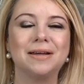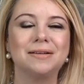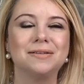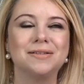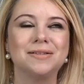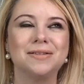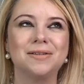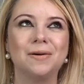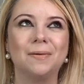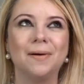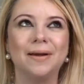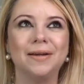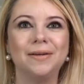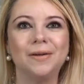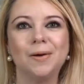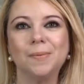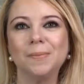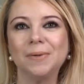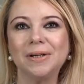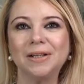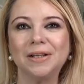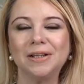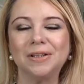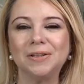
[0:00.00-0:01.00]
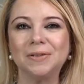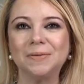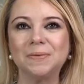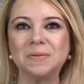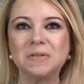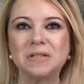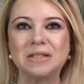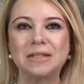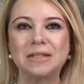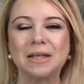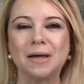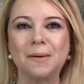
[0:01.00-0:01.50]
and so I know I'm gonna
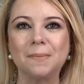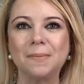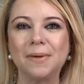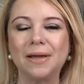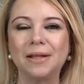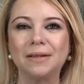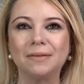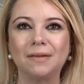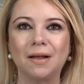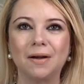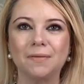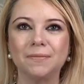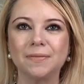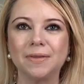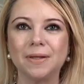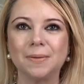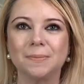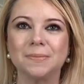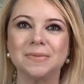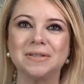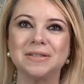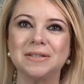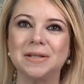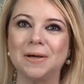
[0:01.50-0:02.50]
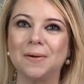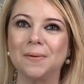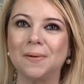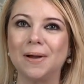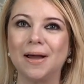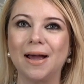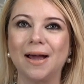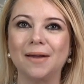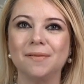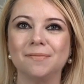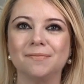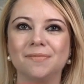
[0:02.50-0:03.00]
use them and love them, so
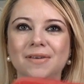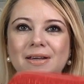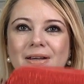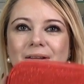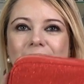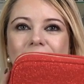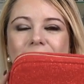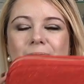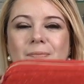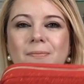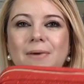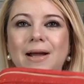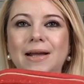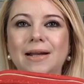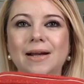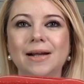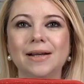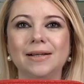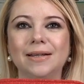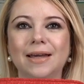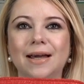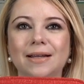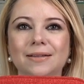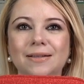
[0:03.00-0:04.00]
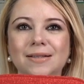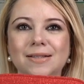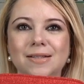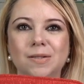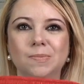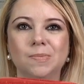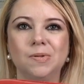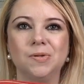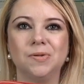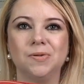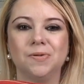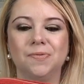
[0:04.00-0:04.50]
I figured why not get this
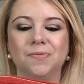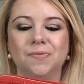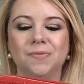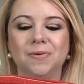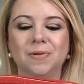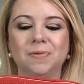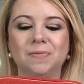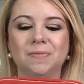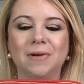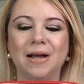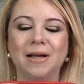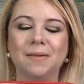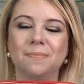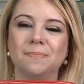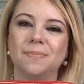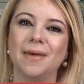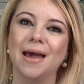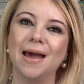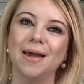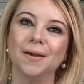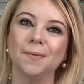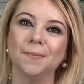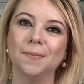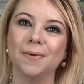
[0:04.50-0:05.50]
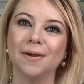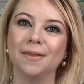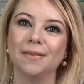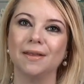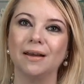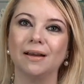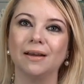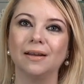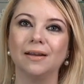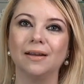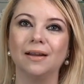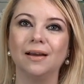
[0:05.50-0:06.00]
beautiful red bag with
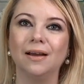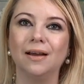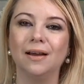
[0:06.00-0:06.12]
it.